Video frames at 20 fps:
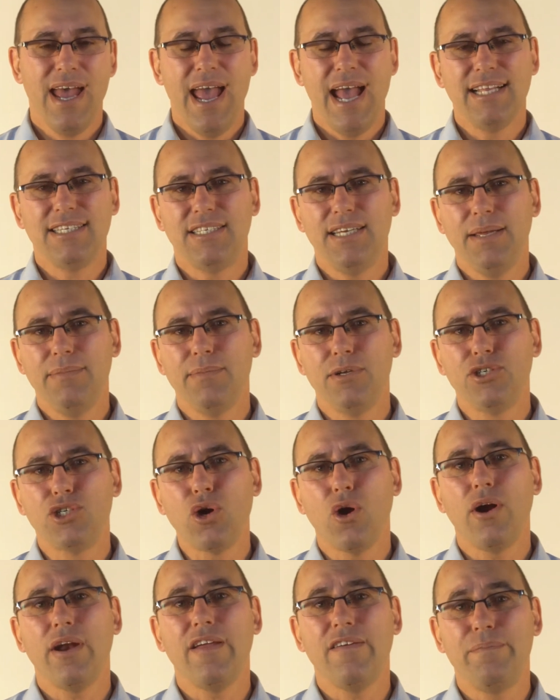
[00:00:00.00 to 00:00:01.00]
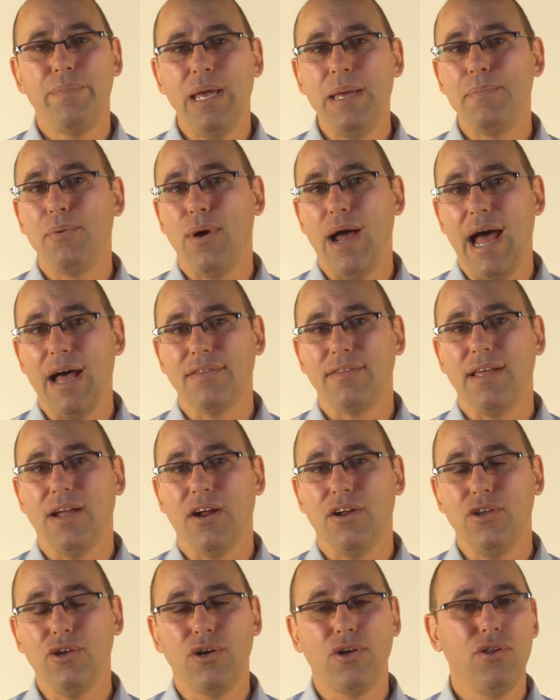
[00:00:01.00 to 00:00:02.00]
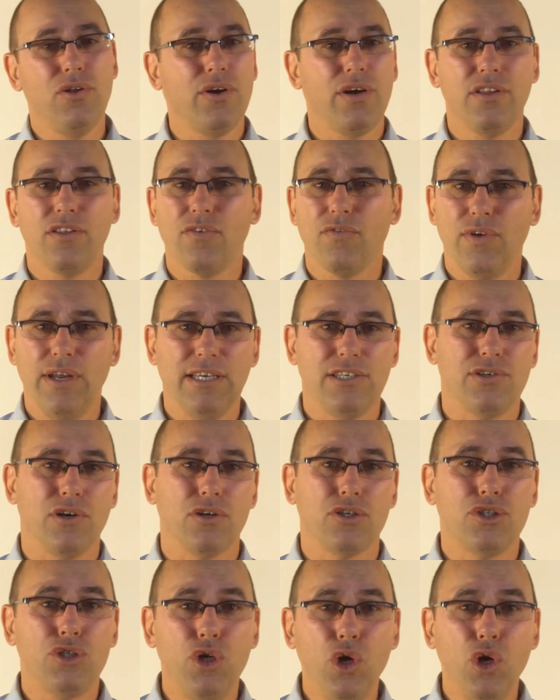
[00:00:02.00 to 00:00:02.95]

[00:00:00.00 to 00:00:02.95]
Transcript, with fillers: And see, majority of people out there, you can look at the research,